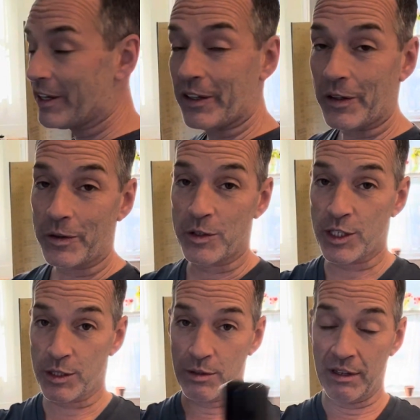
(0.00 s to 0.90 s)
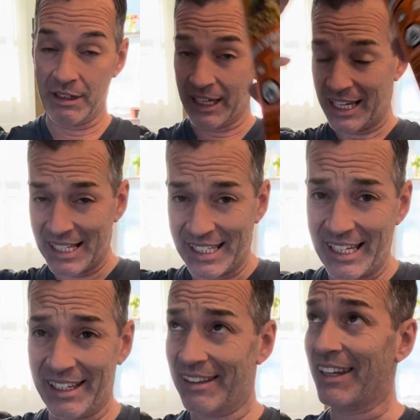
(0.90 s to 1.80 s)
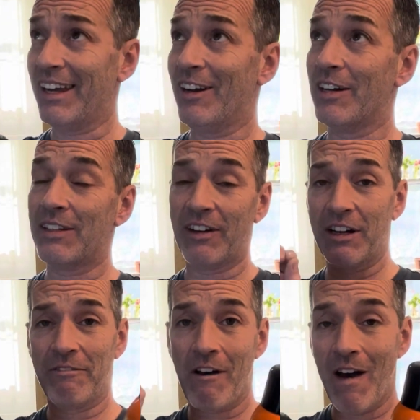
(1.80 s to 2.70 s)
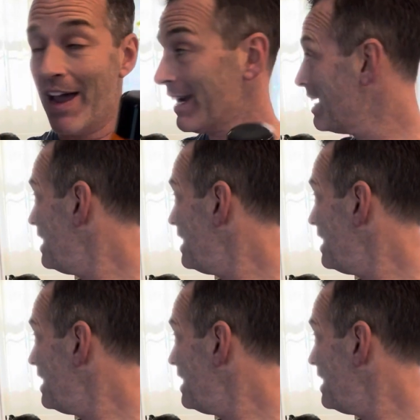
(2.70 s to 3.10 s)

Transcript: Glue, it gets in the air, it's very fine